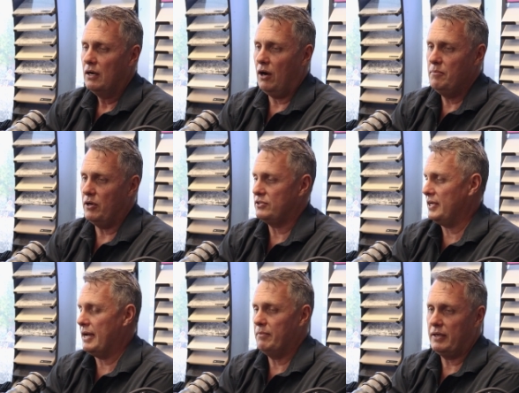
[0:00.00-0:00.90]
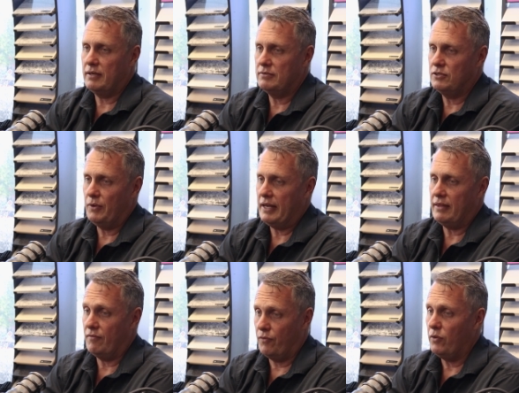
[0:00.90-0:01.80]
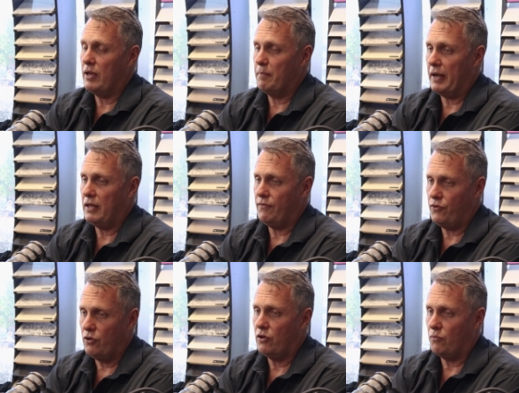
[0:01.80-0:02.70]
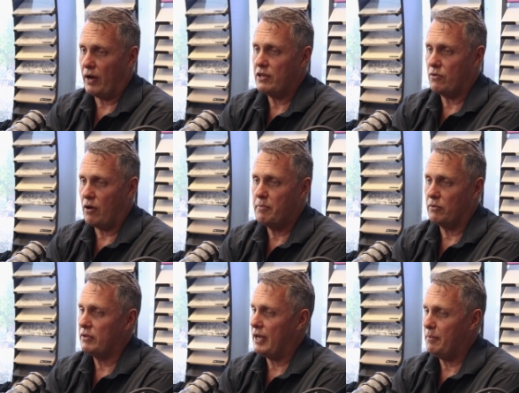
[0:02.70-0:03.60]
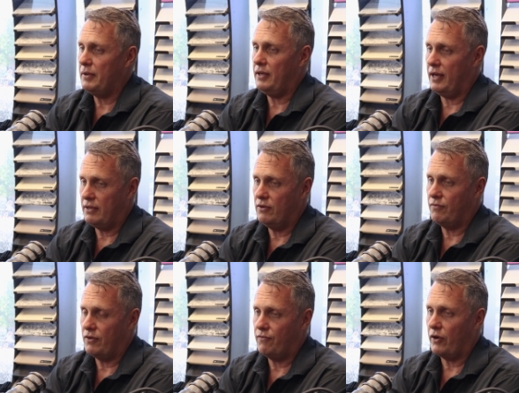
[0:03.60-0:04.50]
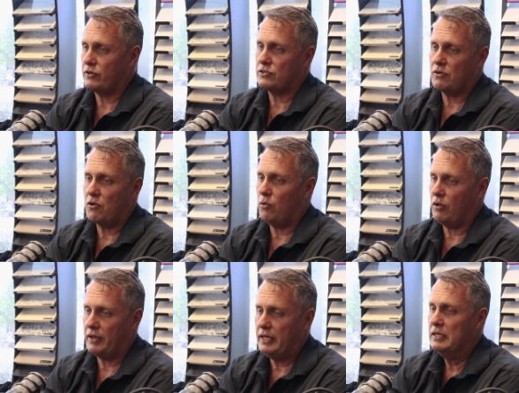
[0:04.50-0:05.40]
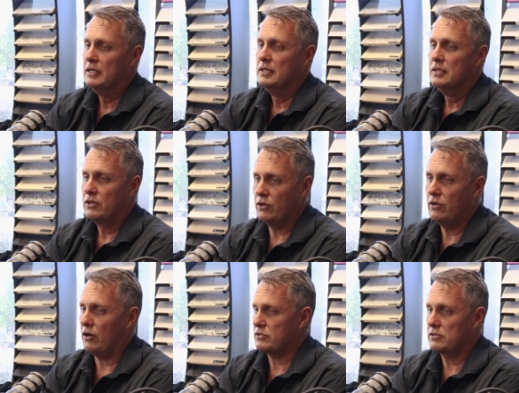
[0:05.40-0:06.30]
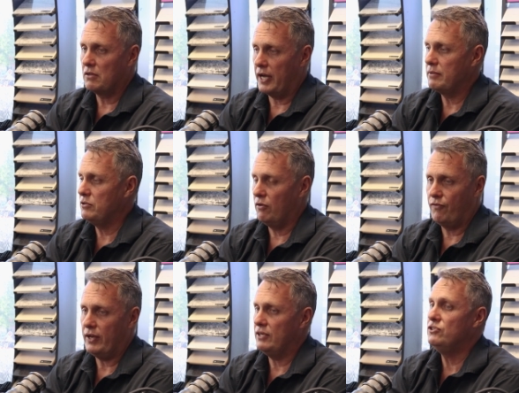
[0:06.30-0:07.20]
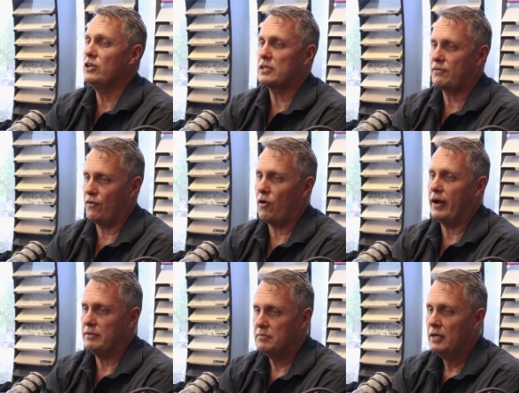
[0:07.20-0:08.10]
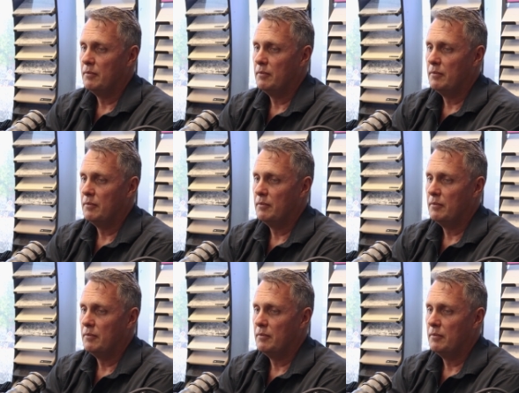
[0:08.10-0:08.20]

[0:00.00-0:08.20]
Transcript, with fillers: I'm not saying we can do anything for you, but if you're running your own building company and you your focus is on quality, kudos. Like you'll fit in just fine.